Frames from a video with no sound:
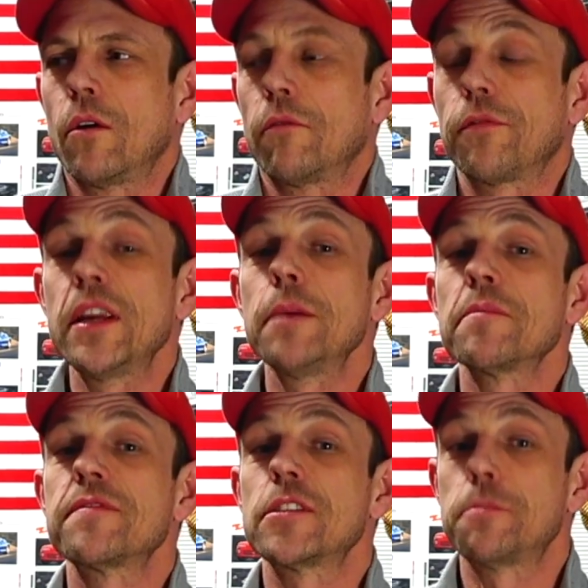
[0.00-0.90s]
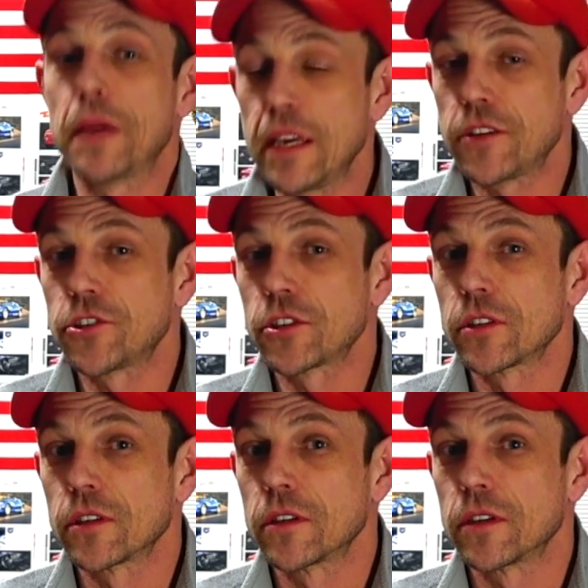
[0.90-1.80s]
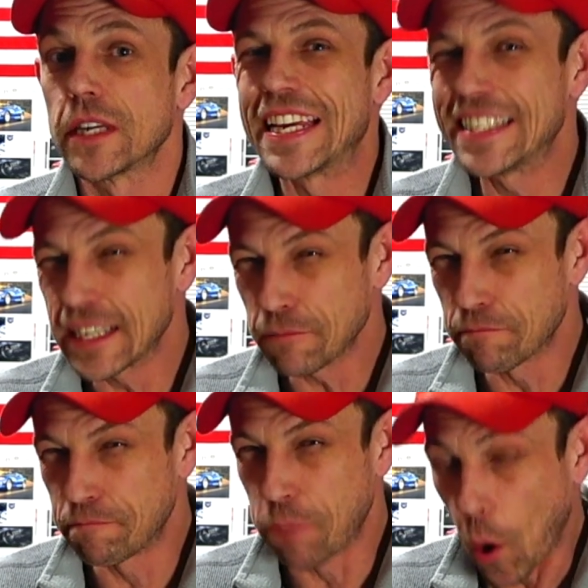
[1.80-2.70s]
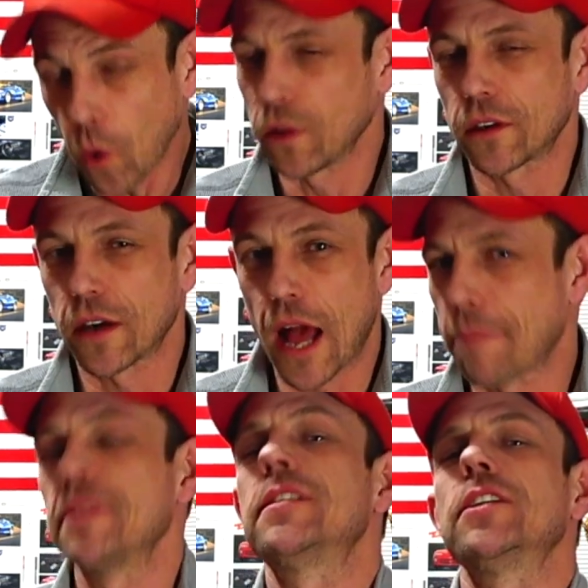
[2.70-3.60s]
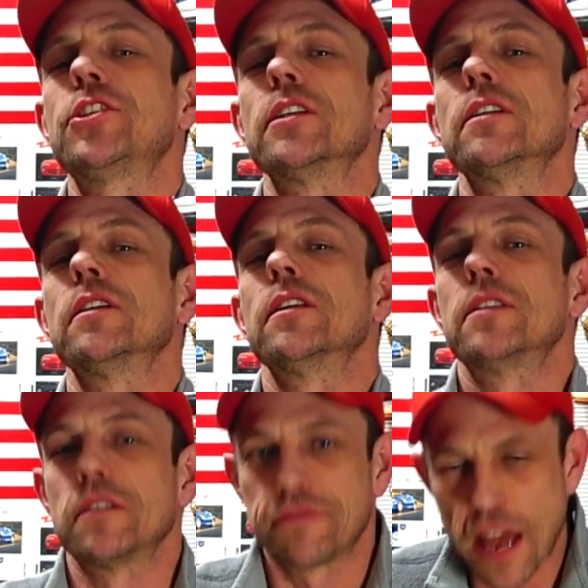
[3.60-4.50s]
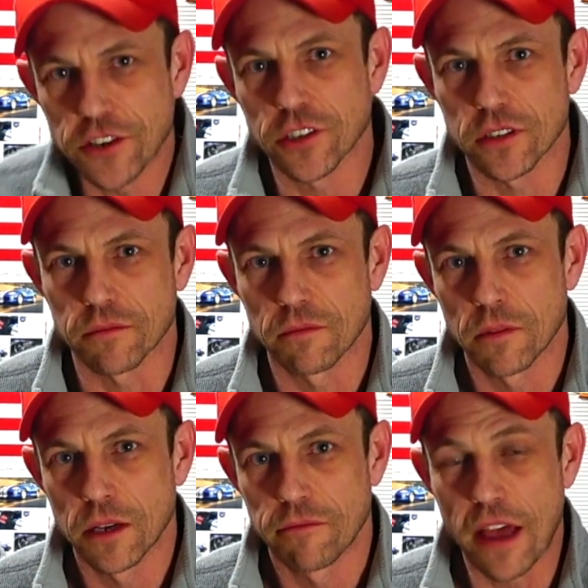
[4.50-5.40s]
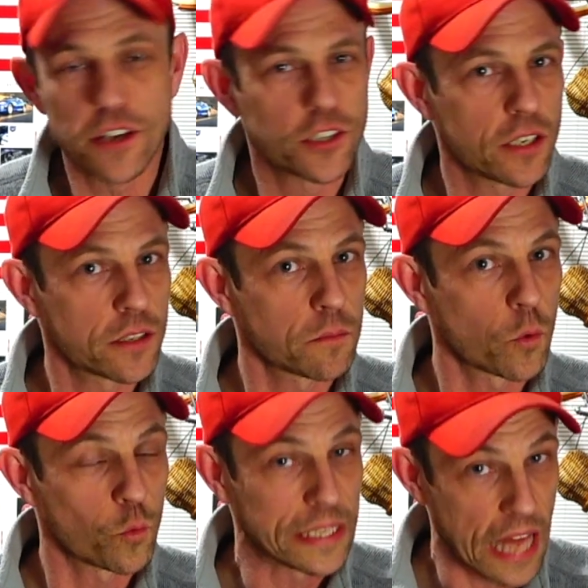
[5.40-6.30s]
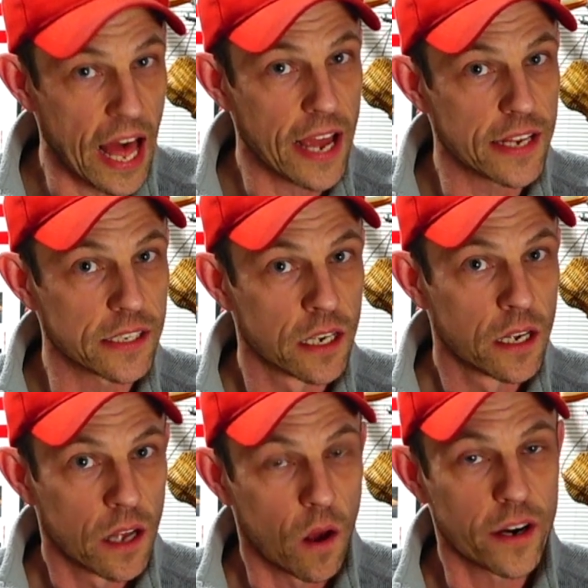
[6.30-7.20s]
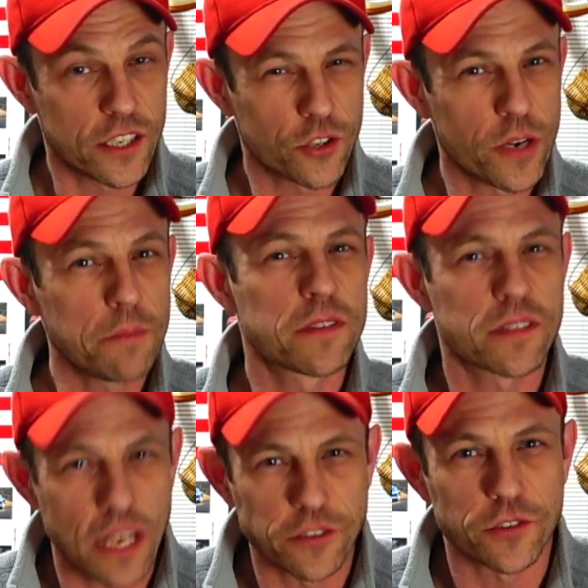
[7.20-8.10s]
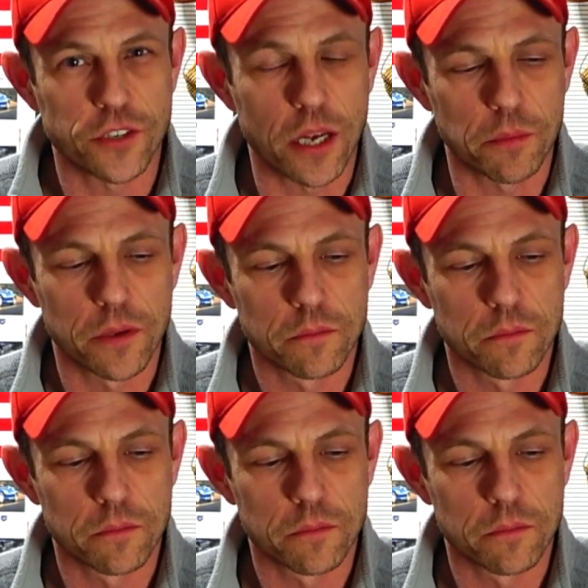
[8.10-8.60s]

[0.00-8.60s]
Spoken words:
Freedom of speech is in polar opposition to fascism. Fascism relies on extreme censorship.